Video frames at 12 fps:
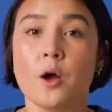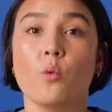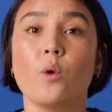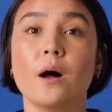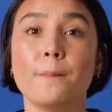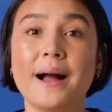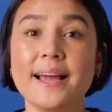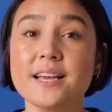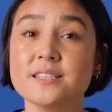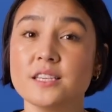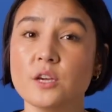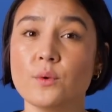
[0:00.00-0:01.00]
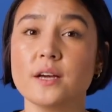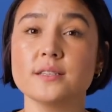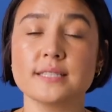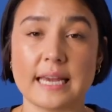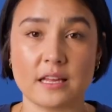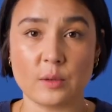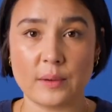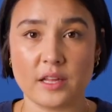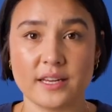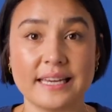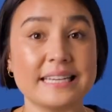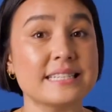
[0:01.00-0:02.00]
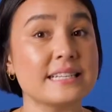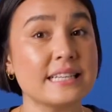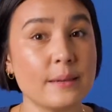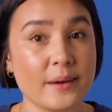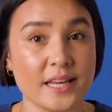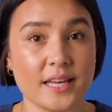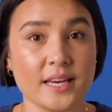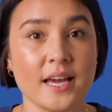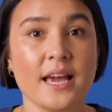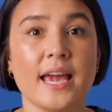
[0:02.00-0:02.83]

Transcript: while MySQL scalability is limited